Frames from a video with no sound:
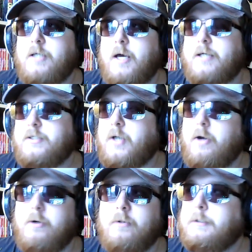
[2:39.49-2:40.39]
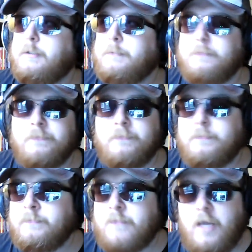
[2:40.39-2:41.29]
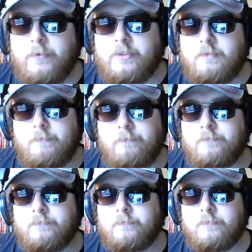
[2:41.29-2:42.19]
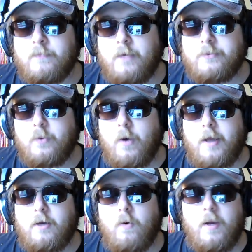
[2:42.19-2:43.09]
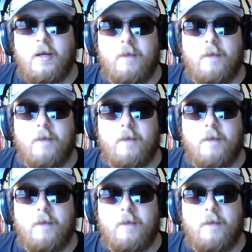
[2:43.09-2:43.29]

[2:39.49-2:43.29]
Yeah, so that was quite.